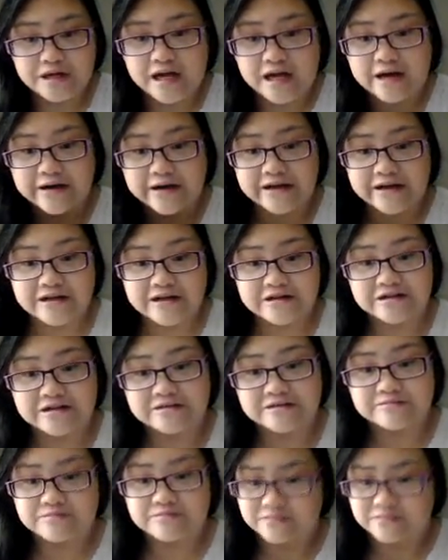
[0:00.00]
China
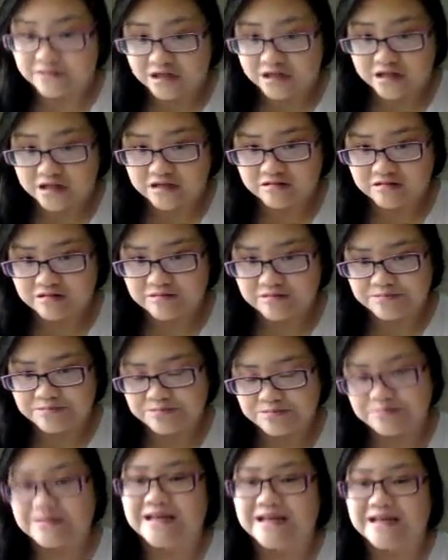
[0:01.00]
dog
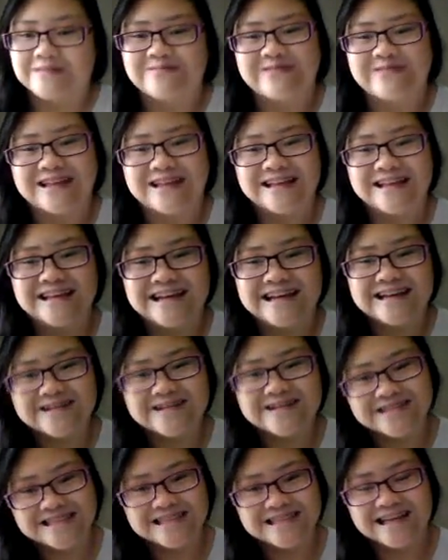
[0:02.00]
named Nelly
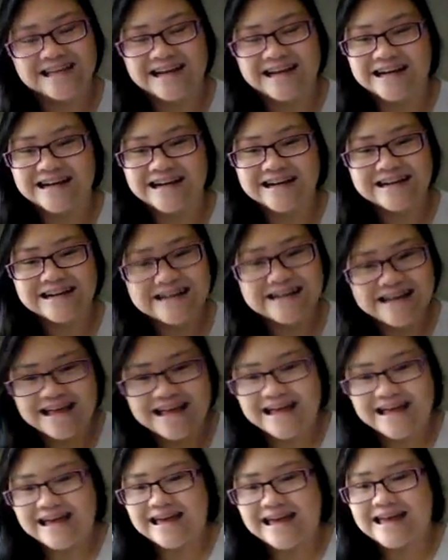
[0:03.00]
was there,
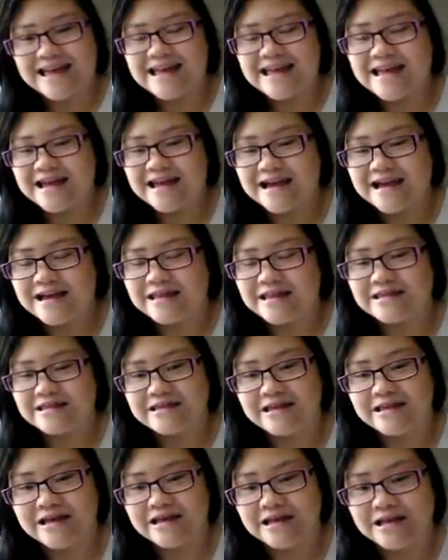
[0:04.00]
and
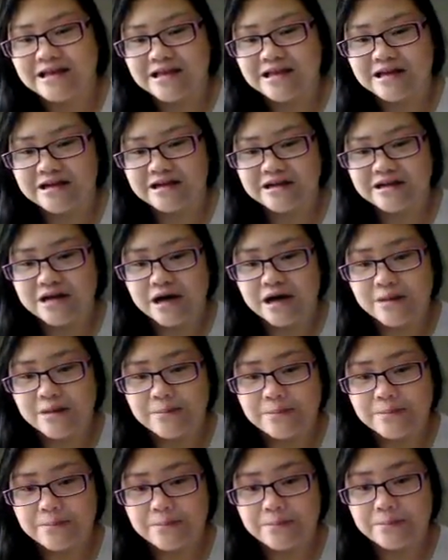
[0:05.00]
then
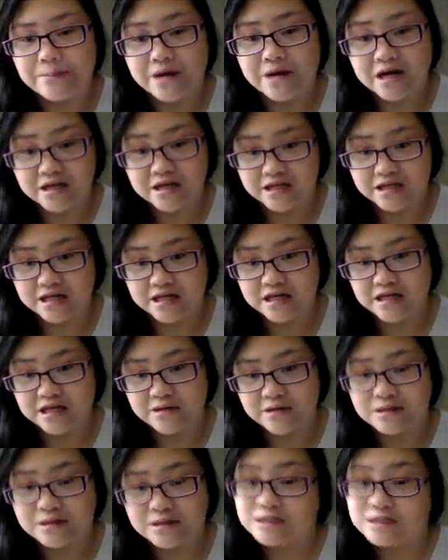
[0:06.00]
Barley
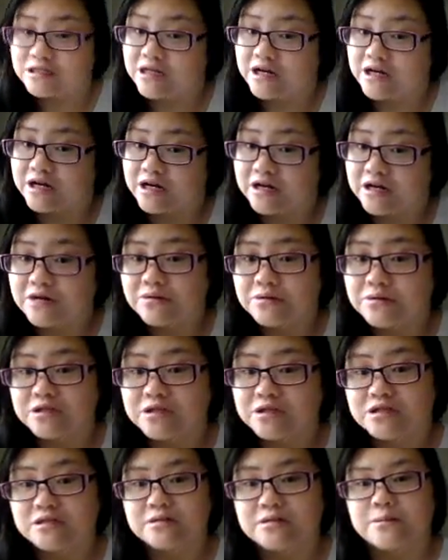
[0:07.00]
was there,
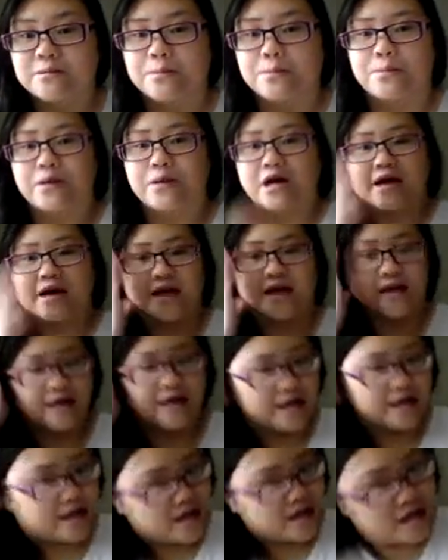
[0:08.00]
which is my
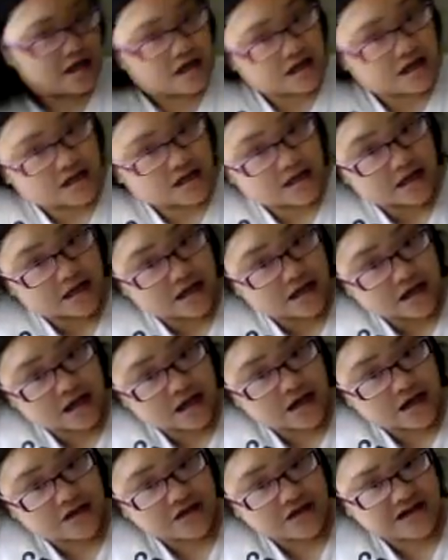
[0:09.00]

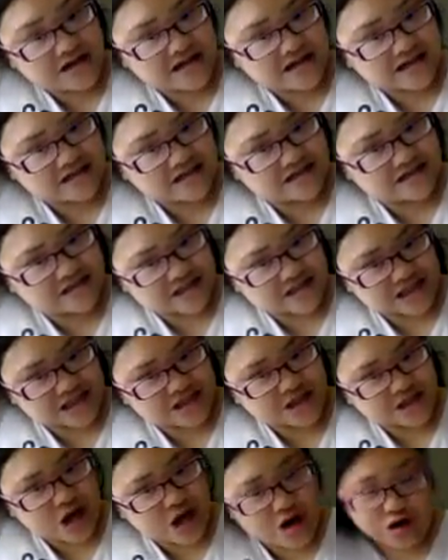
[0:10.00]
other
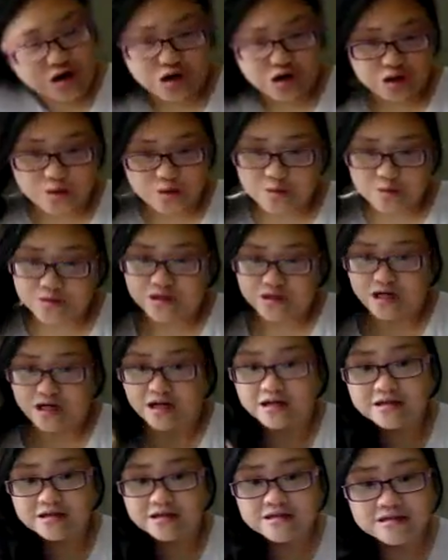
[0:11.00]
cousin's new
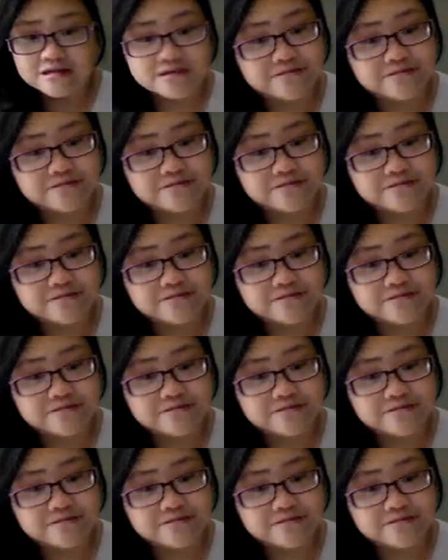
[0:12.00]
dog.